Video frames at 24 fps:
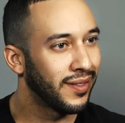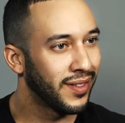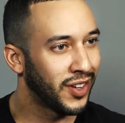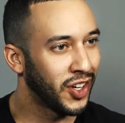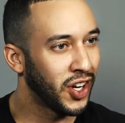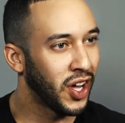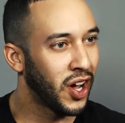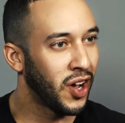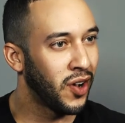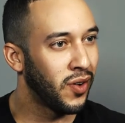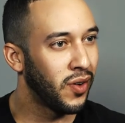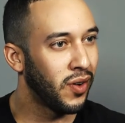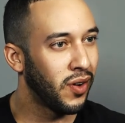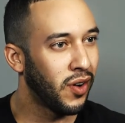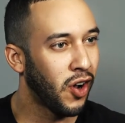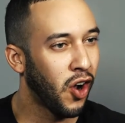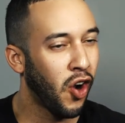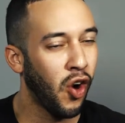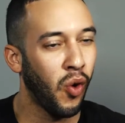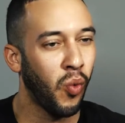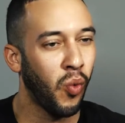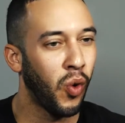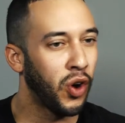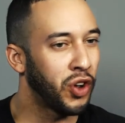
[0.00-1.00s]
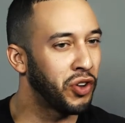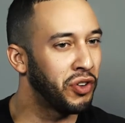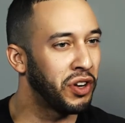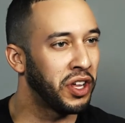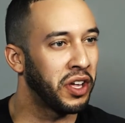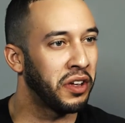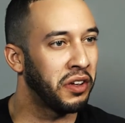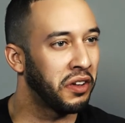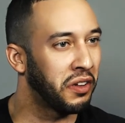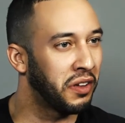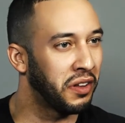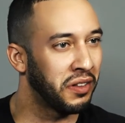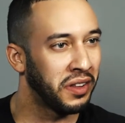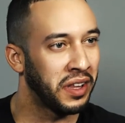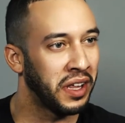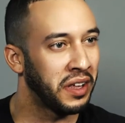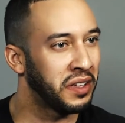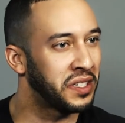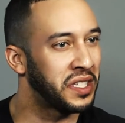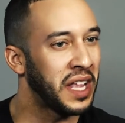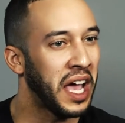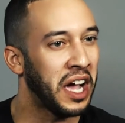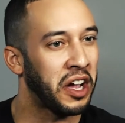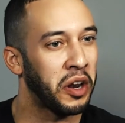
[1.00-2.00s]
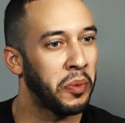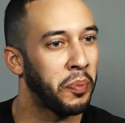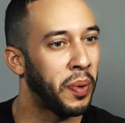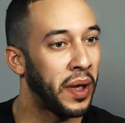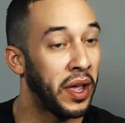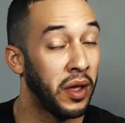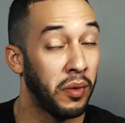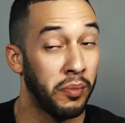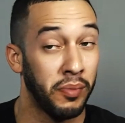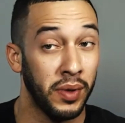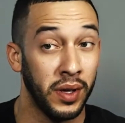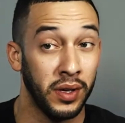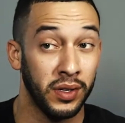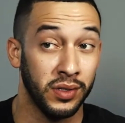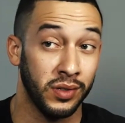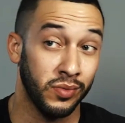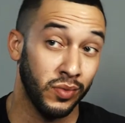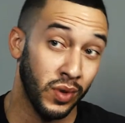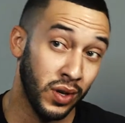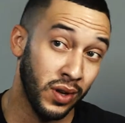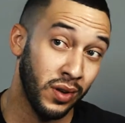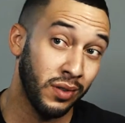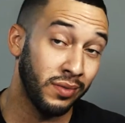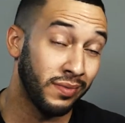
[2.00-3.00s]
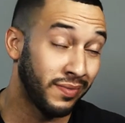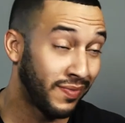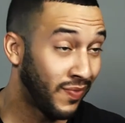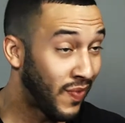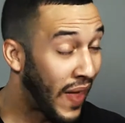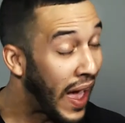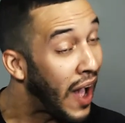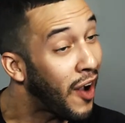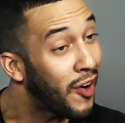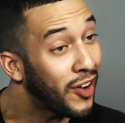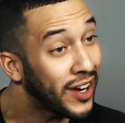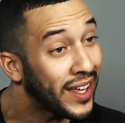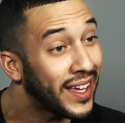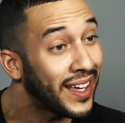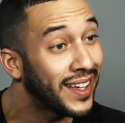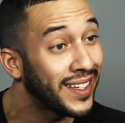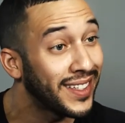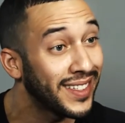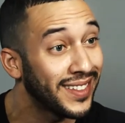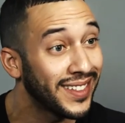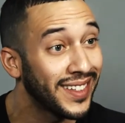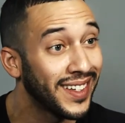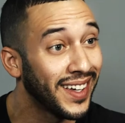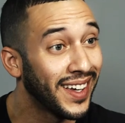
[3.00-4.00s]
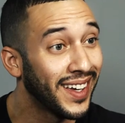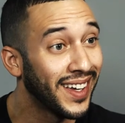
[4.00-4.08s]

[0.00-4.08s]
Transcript: You know, oh well, you need it's not gonna pay your bills. Well, now it is.